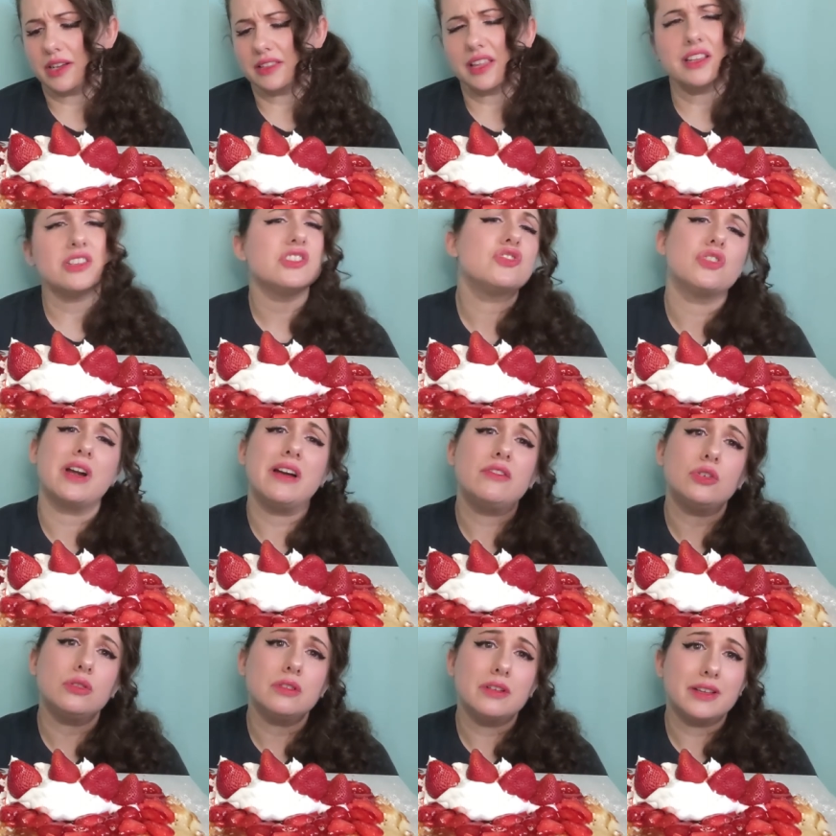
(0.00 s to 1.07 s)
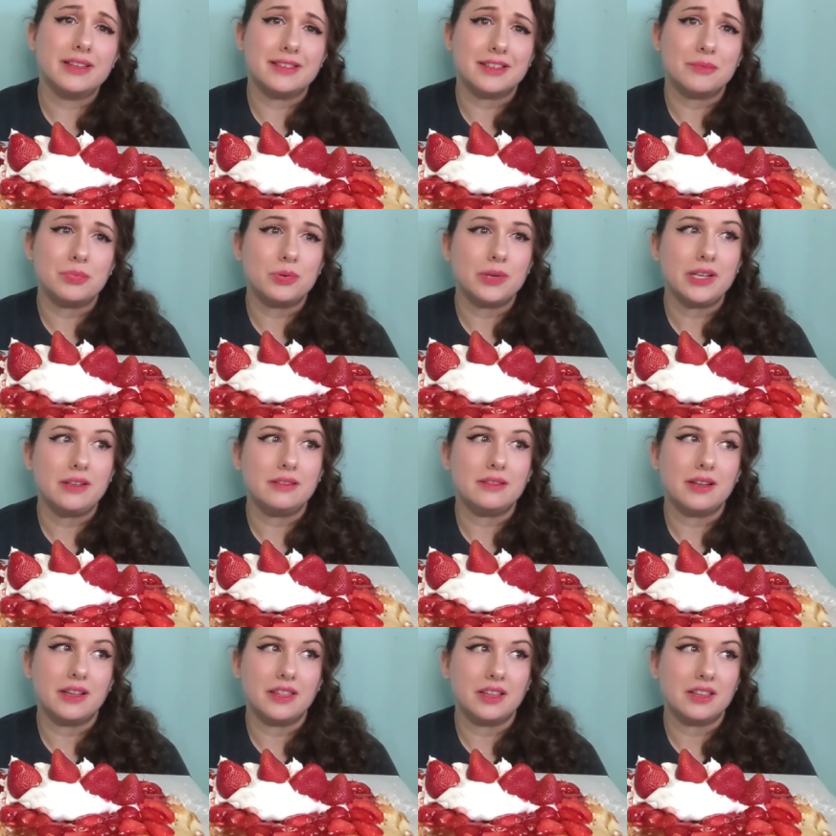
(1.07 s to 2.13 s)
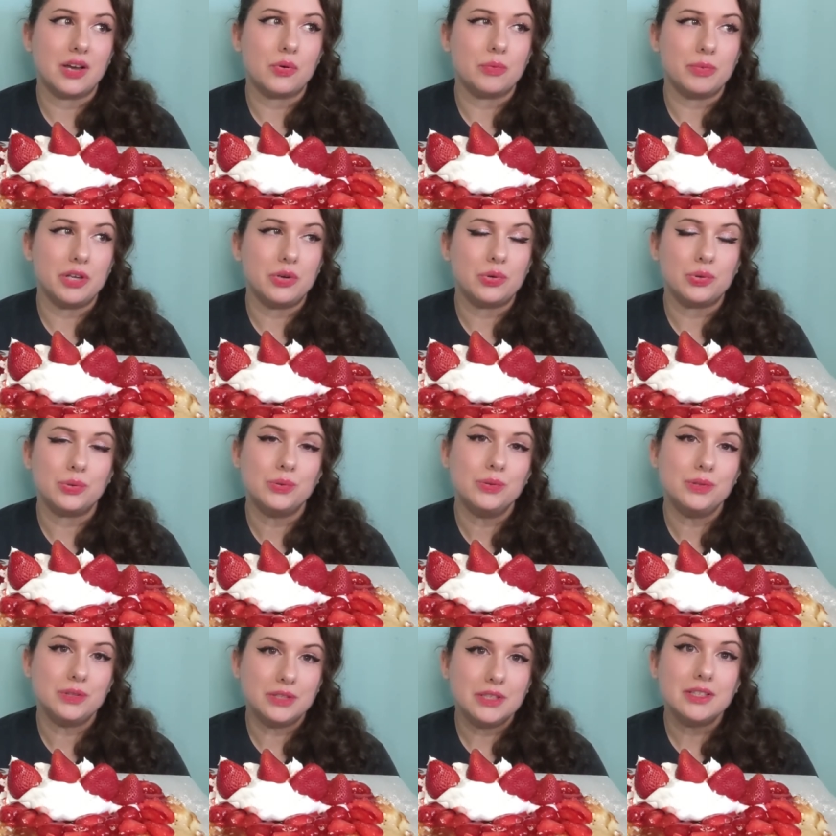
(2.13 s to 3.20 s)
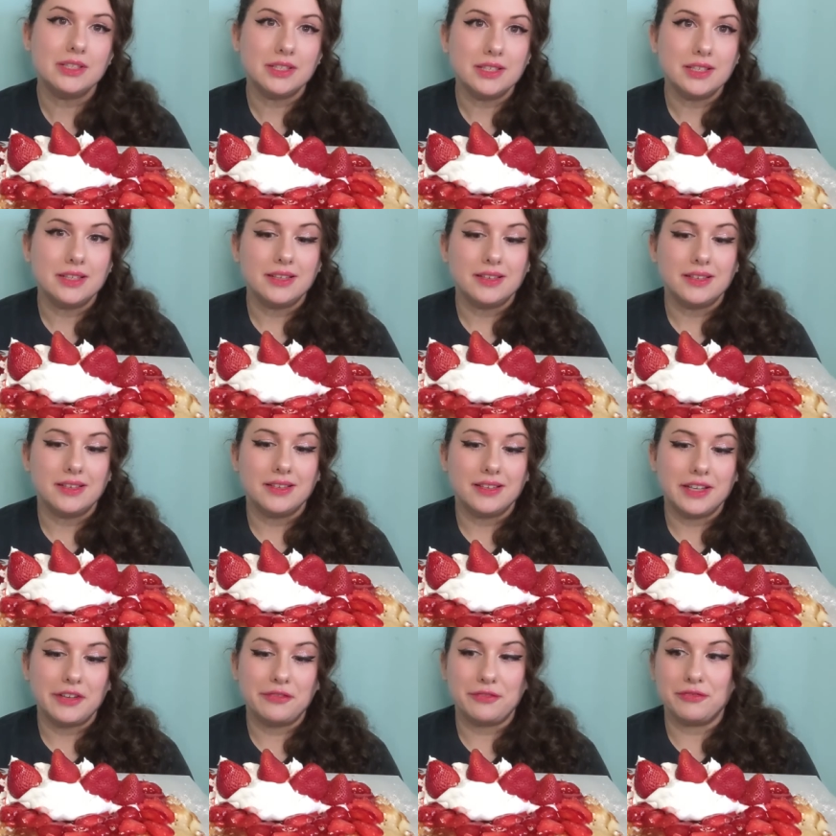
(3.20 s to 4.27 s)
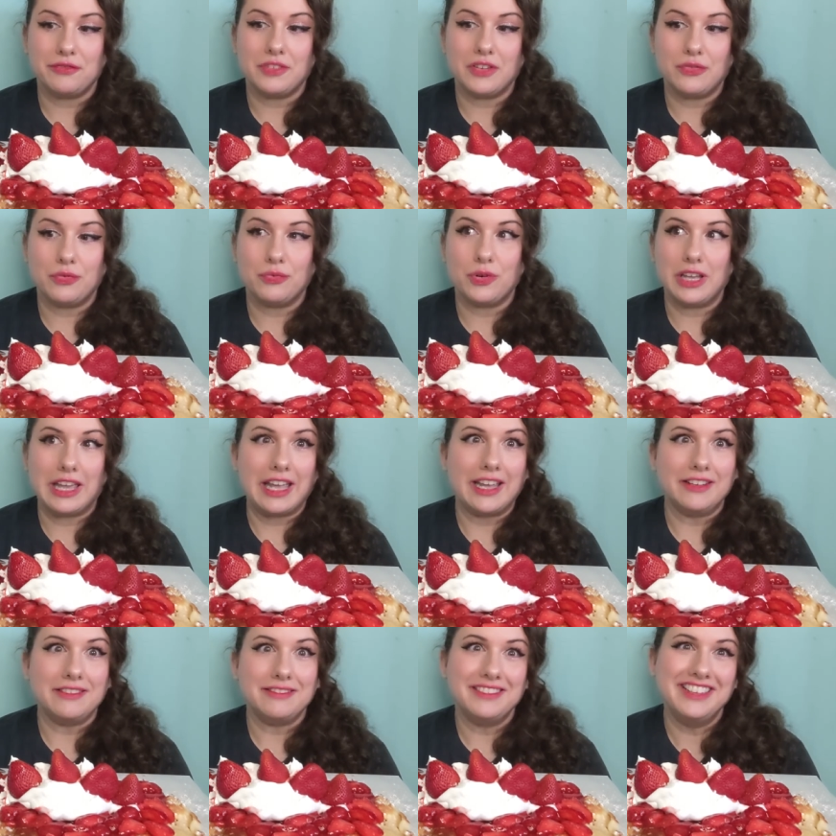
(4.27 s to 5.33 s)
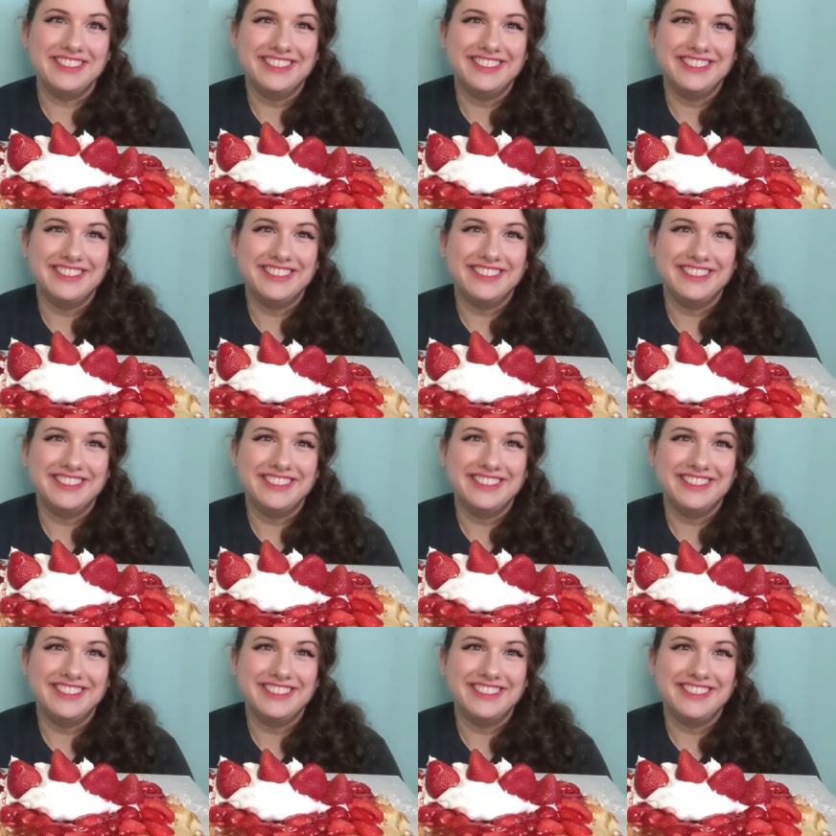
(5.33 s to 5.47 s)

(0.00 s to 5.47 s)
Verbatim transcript: I'd like to travel at some point. I think that would be cool. If if we can.